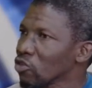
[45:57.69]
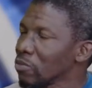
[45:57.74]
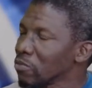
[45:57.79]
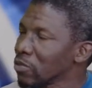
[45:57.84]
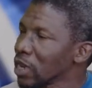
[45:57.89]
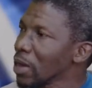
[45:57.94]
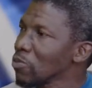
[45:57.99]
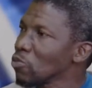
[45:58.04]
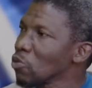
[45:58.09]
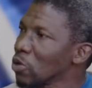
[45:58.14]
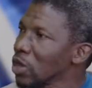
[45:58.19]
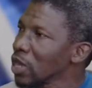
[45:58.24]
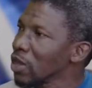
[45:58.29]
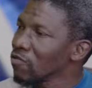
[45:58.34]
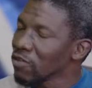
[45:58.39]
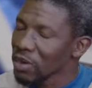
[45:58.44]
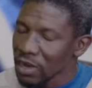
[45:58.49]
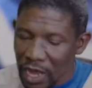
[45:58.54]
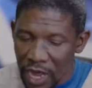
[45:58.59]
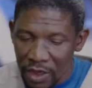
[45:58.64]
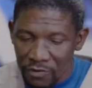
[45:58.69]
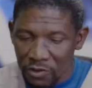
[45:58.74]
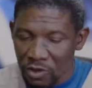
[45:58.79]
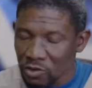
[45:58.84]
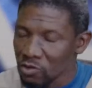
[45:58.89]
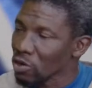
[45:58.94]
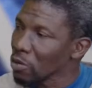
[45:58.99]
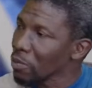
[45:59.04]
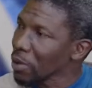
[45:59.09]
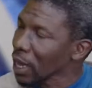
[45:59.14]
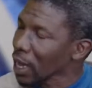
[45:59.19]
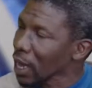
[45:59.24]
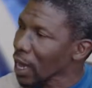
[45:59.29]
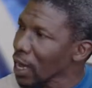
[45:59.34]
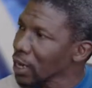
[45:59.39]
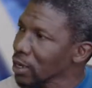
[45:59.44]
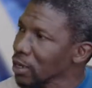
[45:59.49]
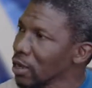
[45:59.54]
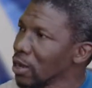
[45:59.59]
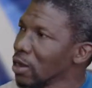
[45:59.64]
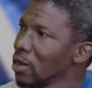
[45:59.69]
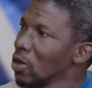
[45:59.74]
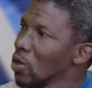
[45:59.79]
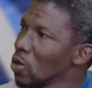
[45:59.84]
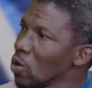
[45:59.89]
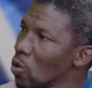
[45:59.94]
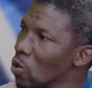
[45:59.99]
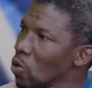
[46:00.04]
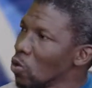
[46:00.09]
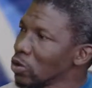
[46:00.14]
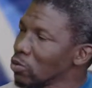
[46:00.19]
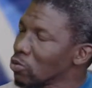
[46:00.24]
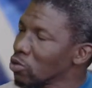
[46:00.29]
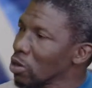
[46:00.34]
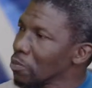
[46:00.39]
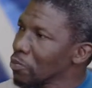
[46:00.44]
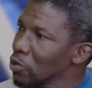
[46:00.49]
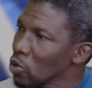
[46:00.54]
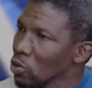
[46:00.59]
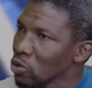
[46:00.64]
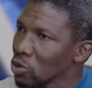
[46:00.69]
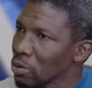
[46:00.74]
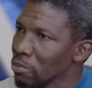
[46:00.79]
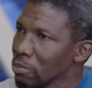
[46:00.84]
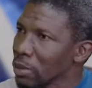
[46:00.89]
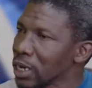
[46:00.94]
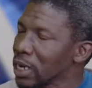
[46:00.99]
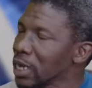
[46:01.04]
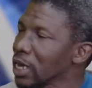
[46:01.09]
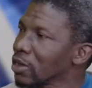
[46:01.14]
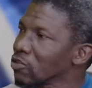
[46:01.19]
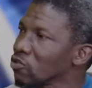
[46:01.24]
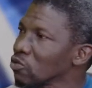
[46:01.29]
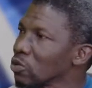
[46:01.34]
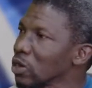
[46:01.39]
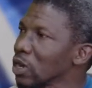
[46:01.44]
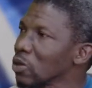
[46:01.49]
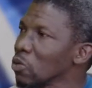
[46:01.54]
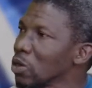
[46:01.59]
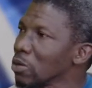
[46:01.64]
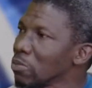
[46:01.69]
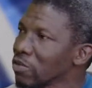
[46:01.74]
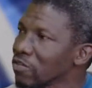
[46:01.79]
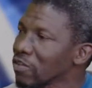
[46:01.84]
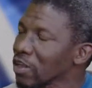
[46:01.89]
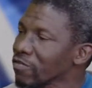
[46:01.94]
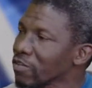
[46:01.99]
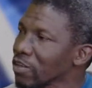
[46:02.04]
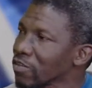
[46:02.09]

Sometimes you even have to drop a card or drop your number there so that when Mr.